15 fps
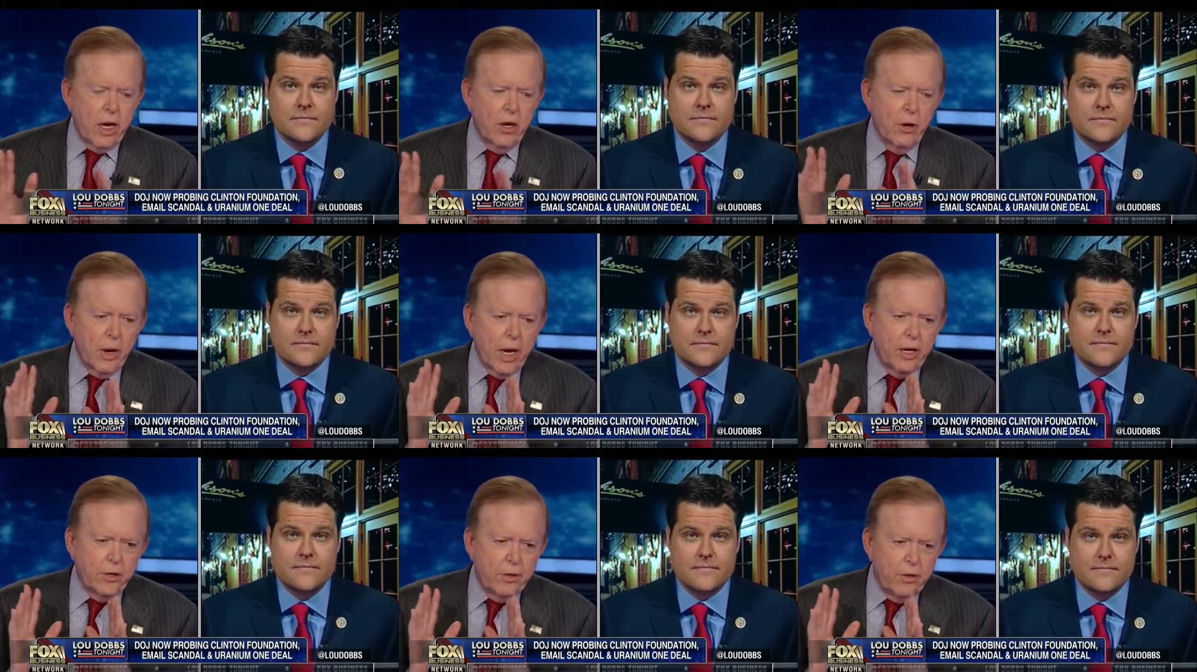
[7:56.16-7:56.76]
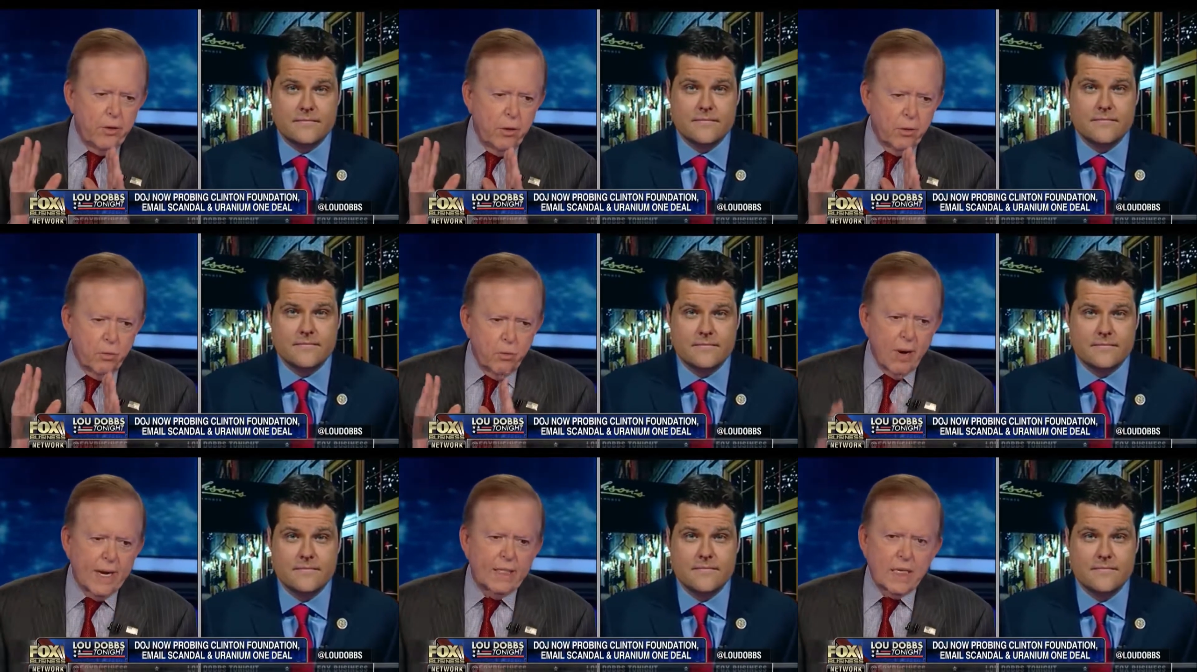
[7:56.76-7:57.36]
Speaker 1: and, uh, and you're
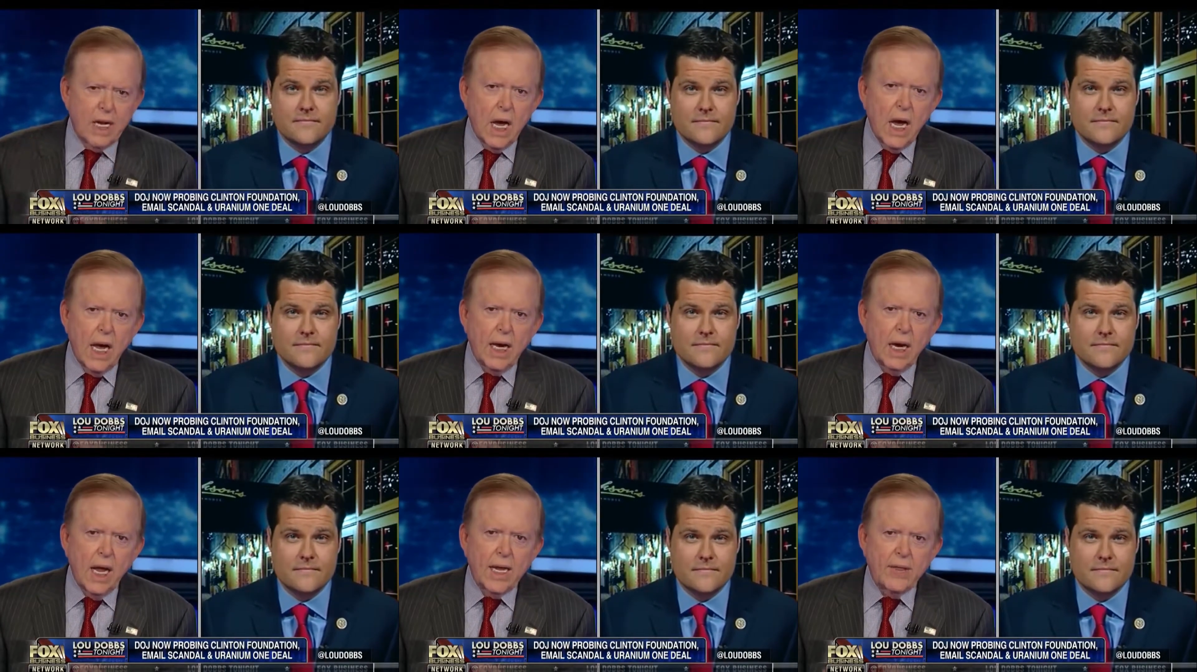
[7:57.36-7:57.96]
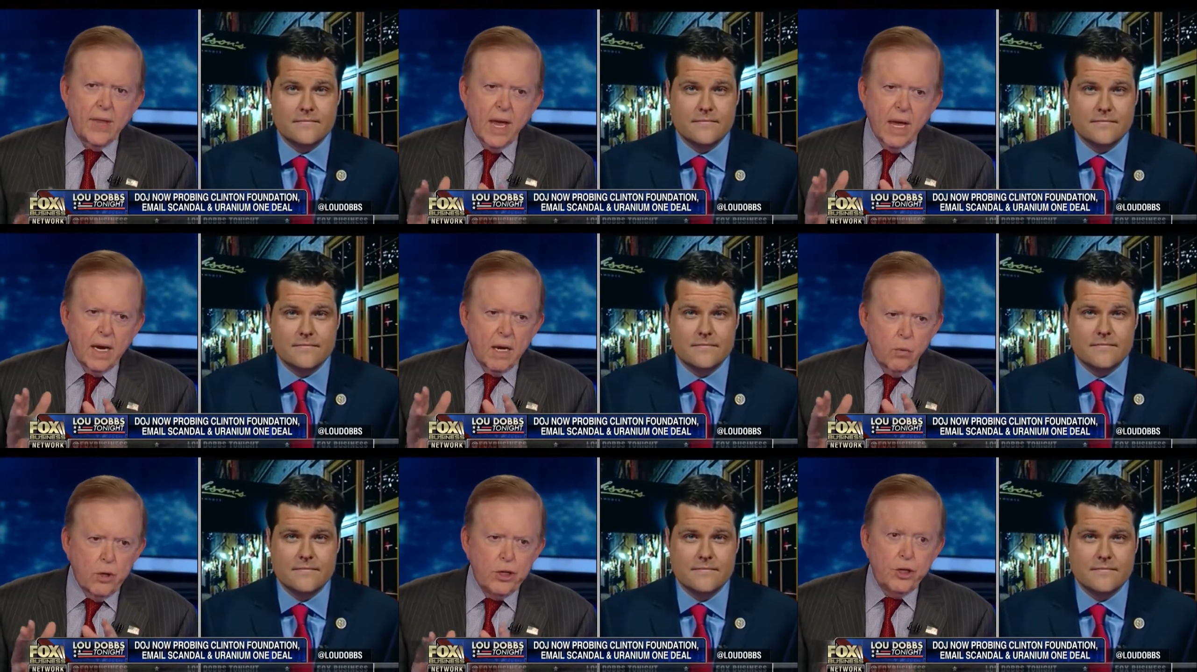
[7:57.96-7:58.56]
right to highlight that,
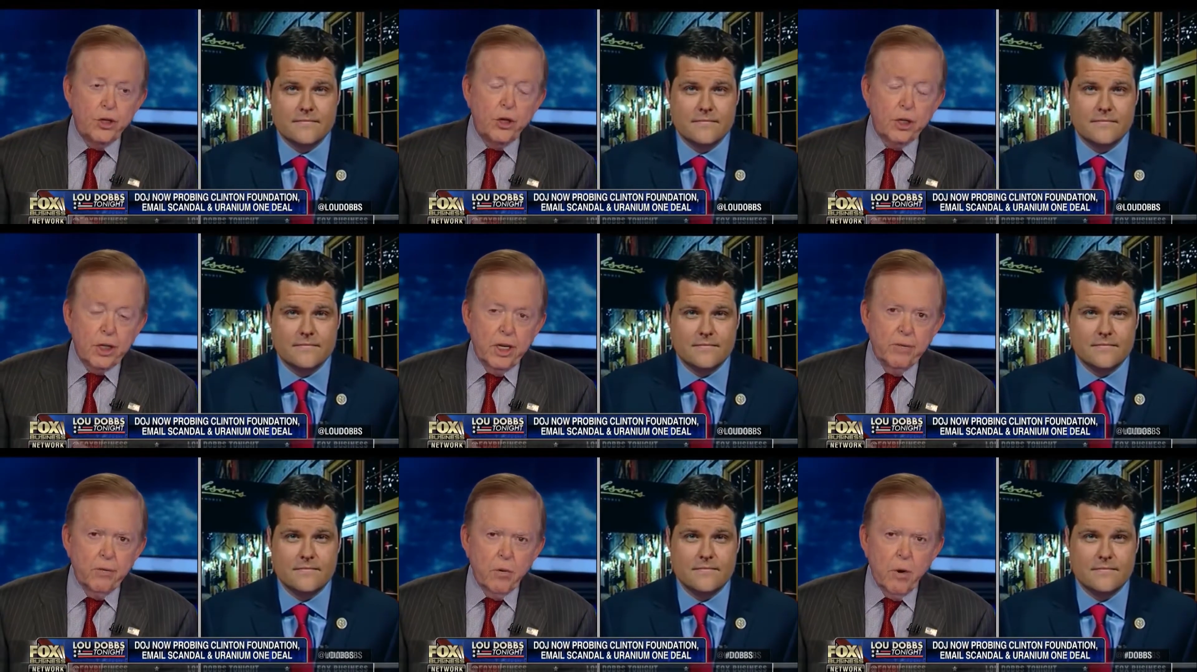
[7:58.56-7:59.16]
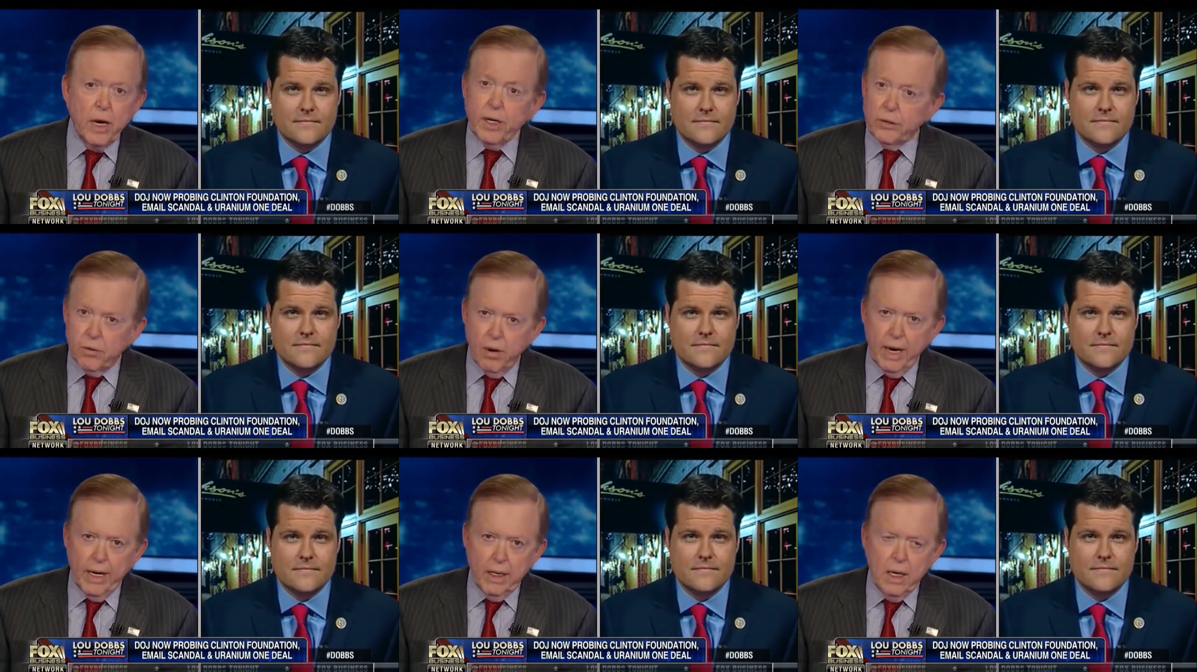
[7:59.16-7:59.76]
and we should give great
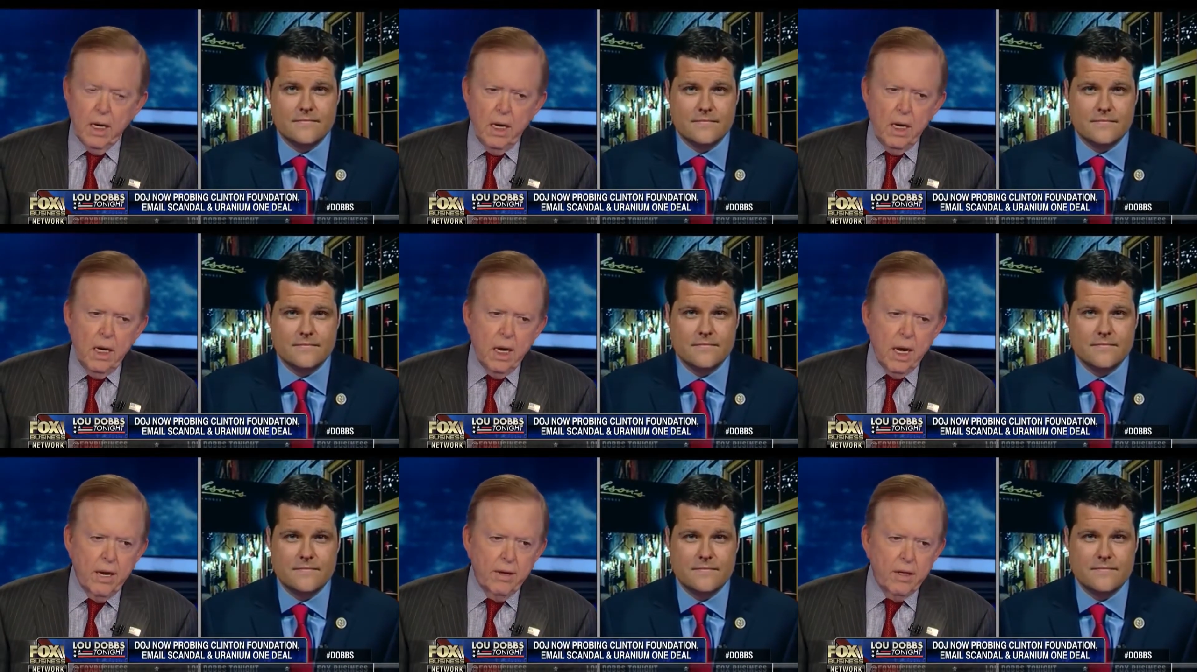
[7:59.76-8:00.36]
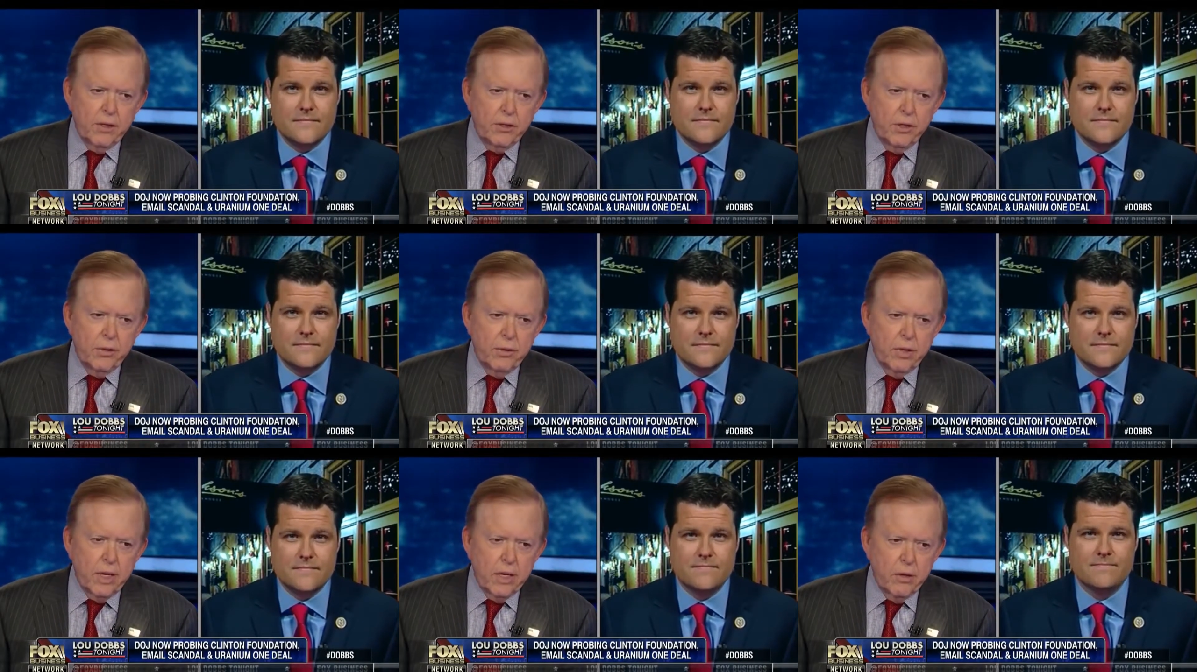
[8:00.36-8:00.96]
credit uh,
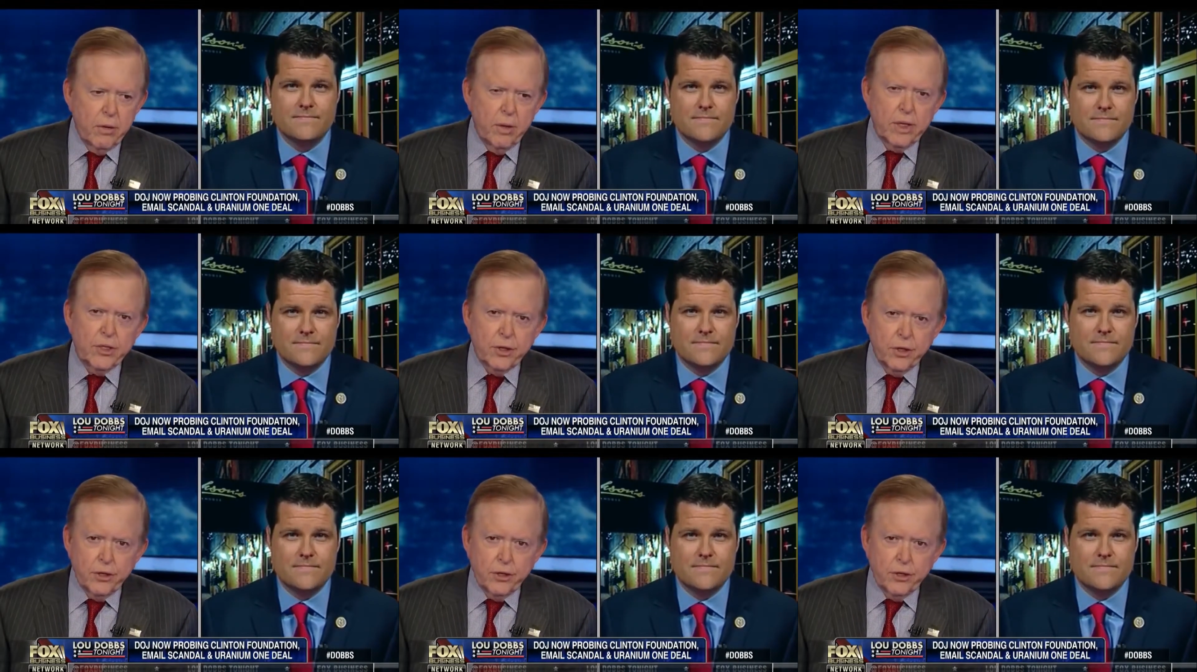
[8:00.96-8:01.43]
to the U.S.